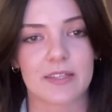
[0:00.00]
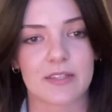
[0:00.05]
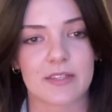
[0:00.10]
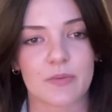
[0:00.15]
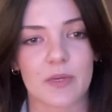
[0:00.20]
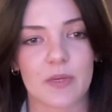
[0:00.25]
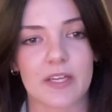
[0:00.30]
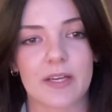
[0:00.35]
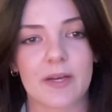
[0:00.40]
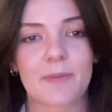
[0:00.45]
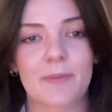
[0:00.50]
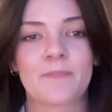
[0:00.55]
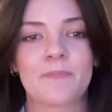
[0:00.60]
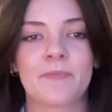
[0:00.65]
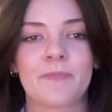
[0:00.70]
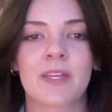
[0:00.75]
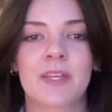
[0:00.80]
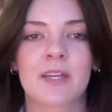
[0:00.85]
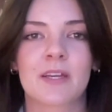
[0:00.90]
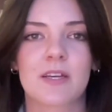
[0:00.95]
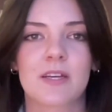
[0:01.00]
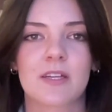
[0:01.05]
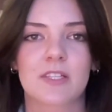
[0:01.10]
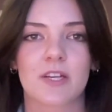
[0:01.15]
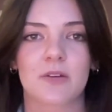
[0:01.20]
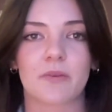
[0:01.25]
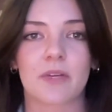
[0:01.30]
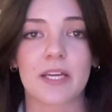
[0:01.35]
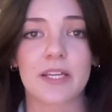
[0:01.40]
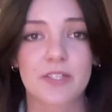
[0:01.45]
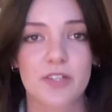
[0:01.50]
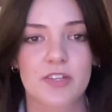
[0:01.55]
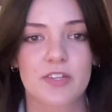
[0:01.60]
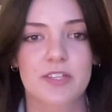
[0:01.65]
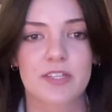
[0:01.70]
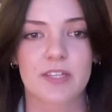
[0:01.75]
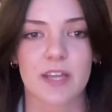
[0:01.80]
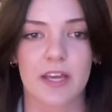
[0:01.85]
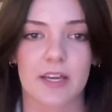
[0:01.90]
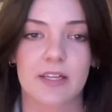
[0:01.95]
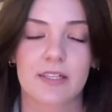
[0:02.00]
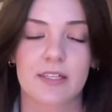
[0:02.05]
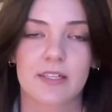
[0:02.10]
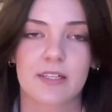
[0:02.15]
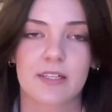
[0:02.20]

this week. So each state